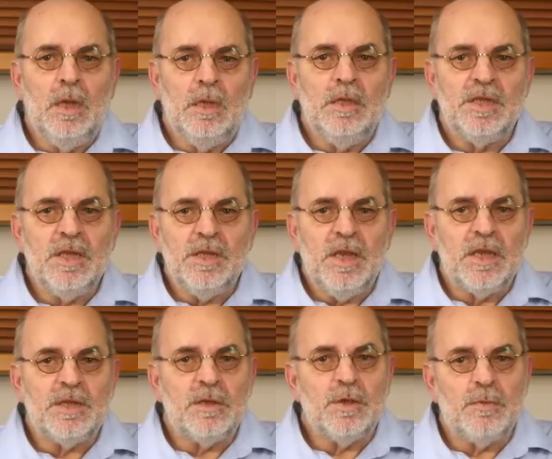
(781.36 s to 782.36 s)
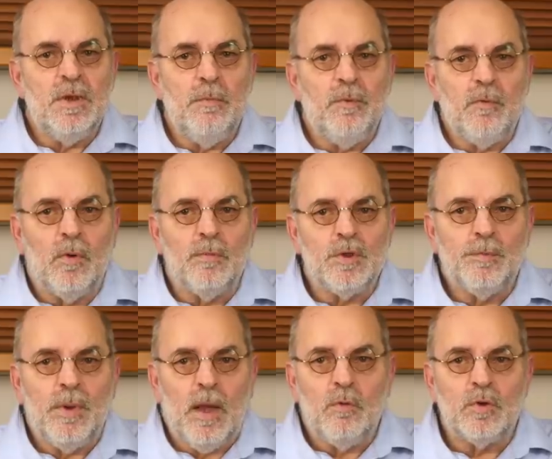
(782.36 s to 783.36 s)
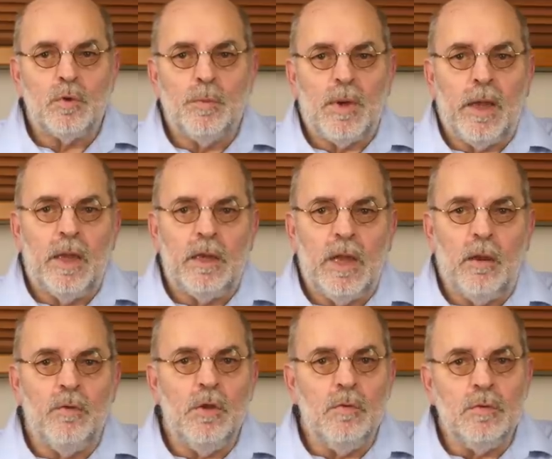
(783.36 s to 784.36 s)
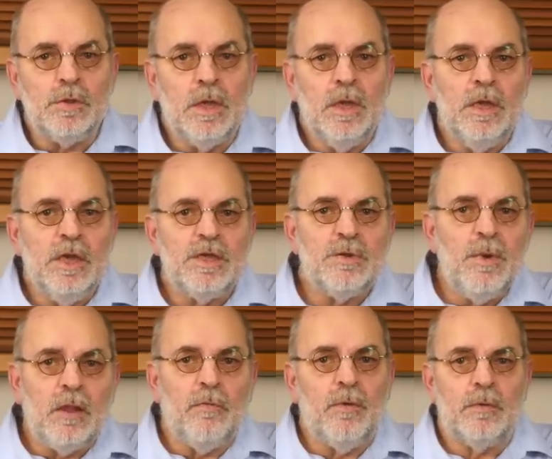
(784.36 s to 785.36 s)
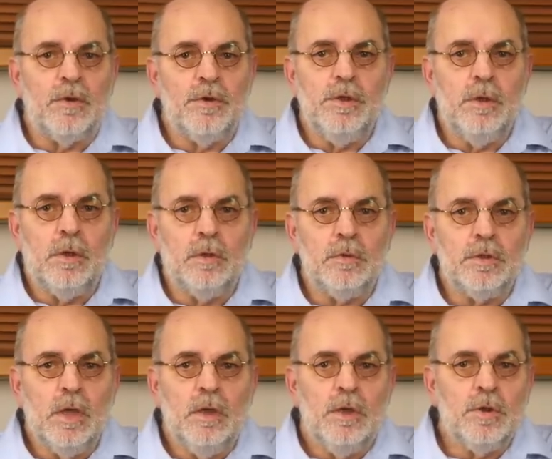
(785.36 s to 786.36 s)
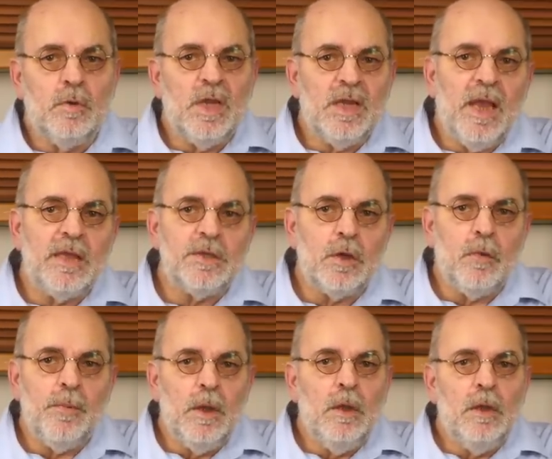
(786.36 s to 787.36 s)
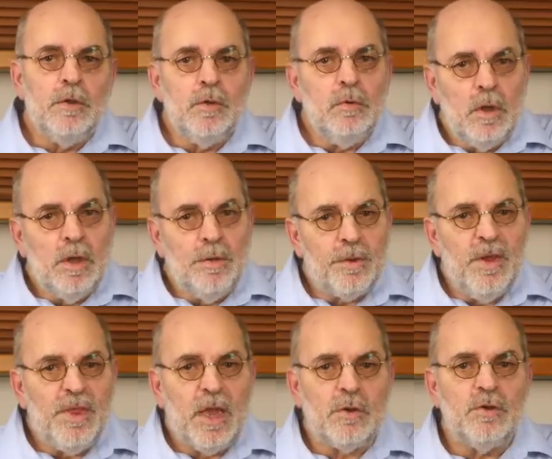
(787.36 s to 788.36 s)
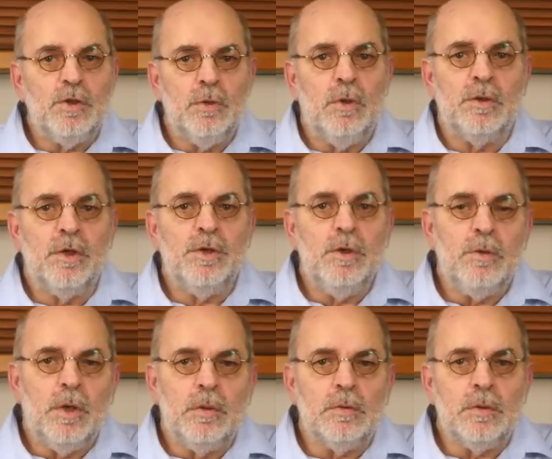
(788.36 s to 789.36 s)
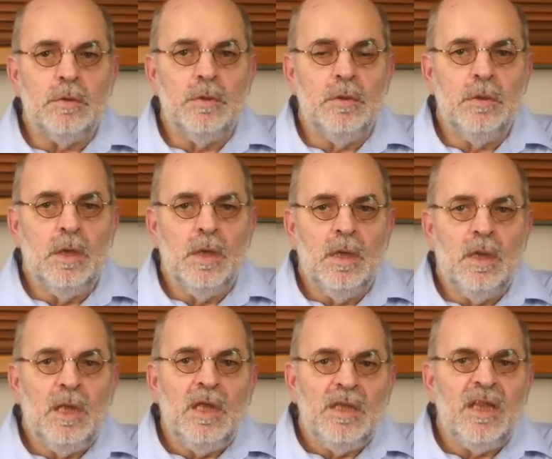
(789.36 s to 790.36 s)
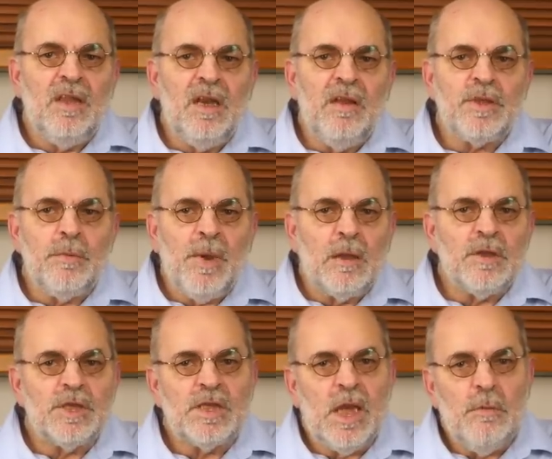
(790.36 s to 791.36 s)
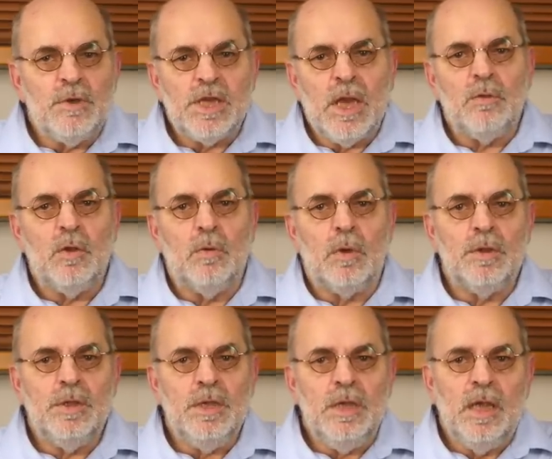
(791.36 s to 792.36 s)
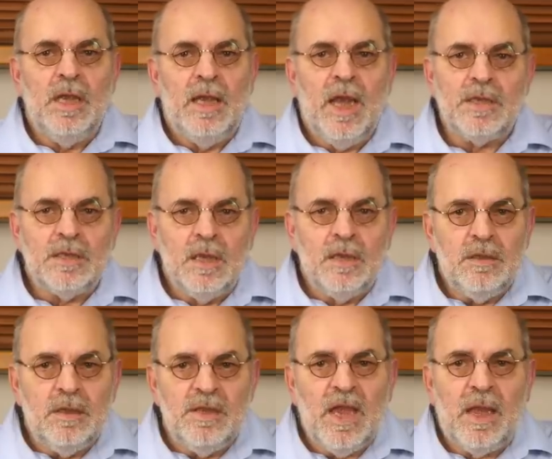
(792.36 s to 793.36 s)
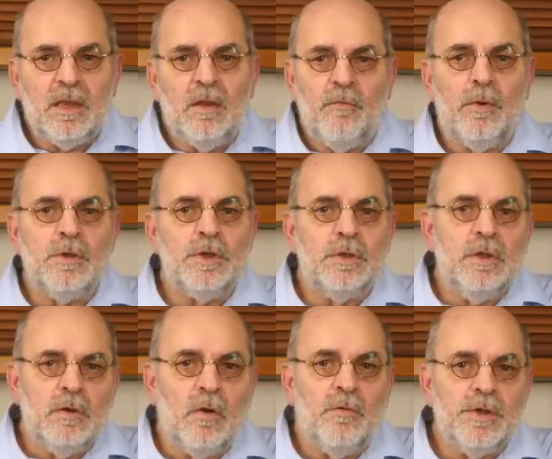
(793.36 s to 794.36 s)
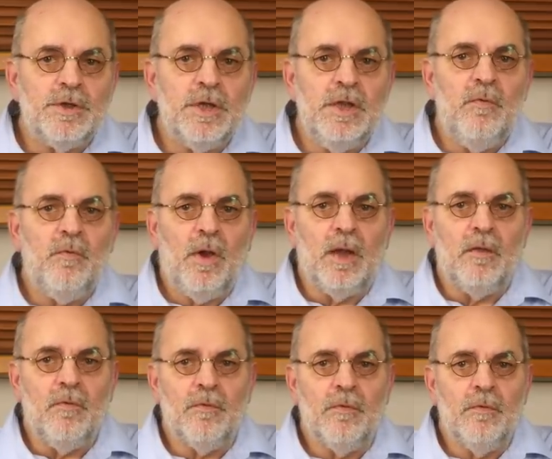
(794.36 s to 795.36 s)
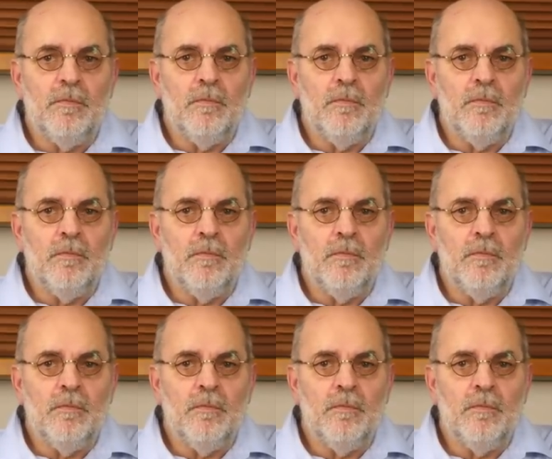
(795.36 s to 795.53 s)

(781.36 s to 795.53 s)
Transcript: The Syntex Extreme Performance power supply I now use is twelve hundred euros, so that adds up to three thousand two hundred euros. That delivers about the same sound quality as the D A C function of the C D five.